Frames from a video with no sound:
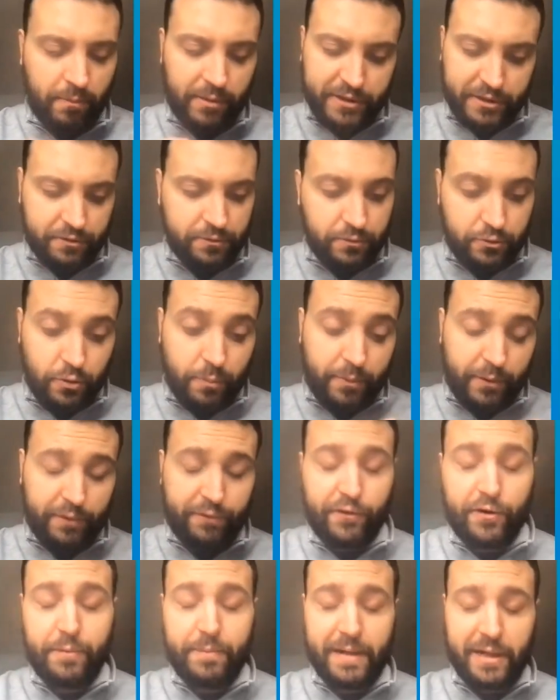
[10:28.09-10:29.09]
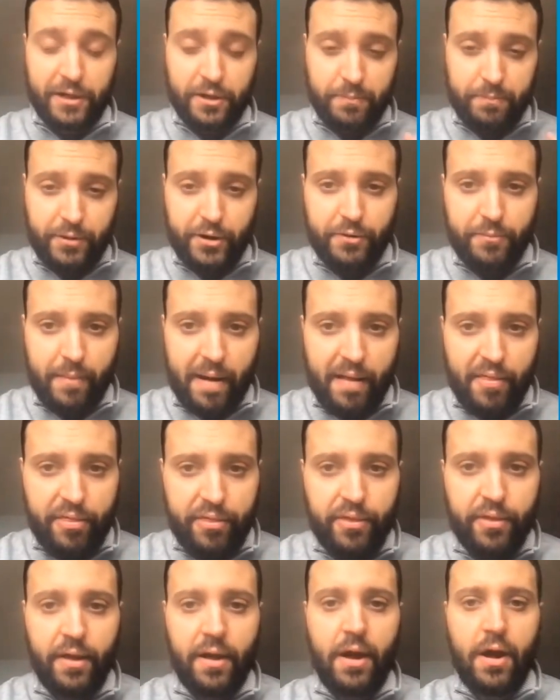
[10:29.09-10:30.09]
most 2.4 million per
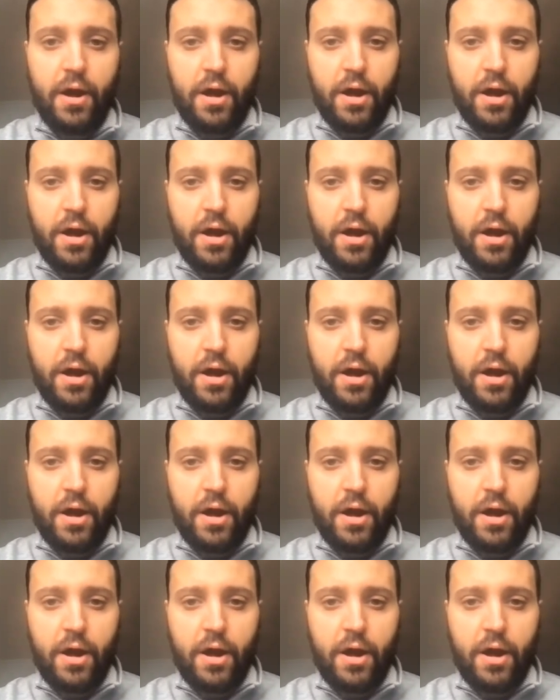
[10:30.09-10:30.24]
month.